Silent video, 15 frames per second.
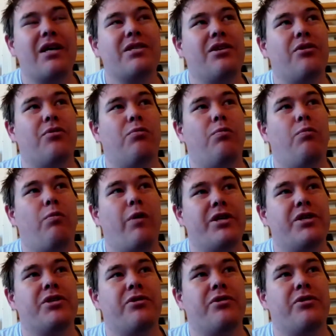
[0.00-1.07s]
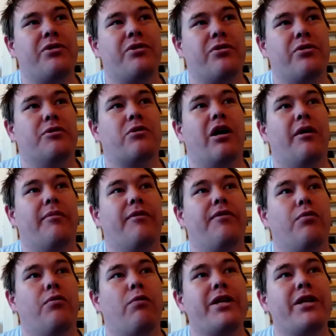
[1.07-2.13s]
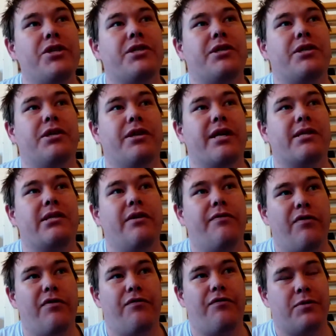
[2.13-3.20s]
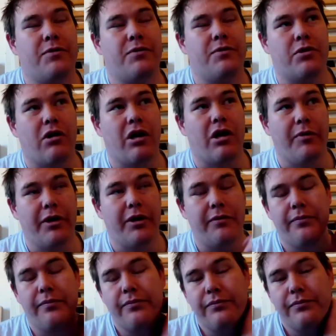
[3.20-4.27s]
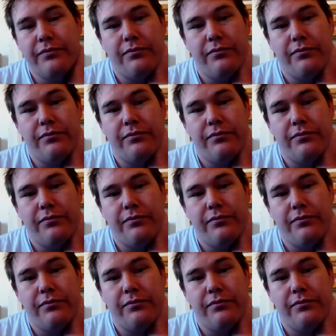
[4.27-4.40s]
So if it asks you to register or subscribe, if you register, that's different from subscribing.